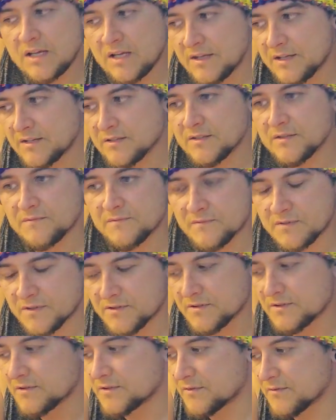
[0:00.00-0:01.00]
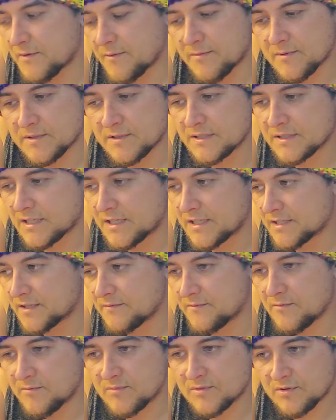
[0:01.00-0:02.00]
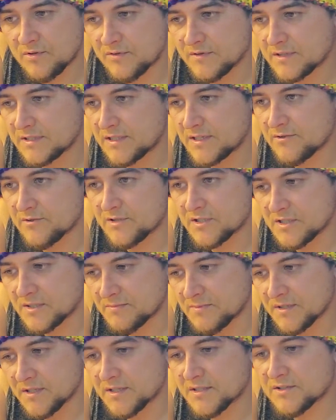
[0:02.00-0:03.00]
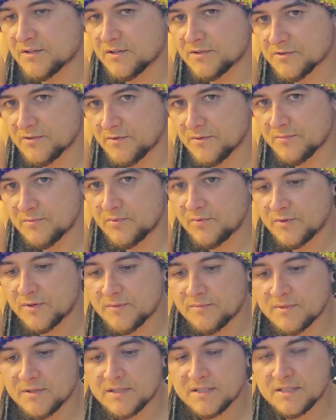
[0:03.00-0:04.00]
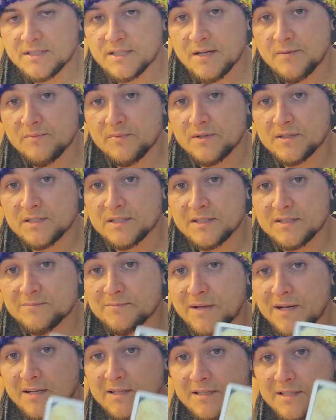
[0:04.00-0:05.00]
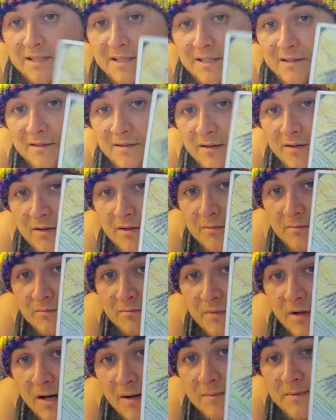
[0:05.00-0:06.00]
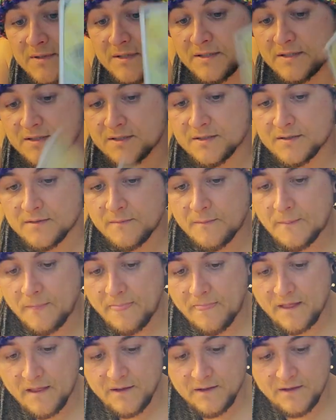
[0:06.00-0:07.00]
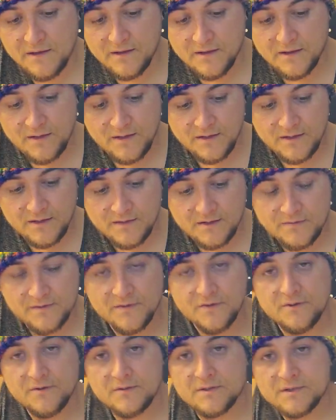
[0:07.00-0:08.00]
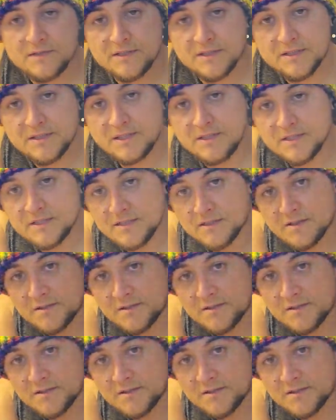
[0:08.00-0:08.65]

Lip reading: There is a representation of almost all these energies, but it's also the point. But this Temperance is balancing opposites. If you notice, this thing is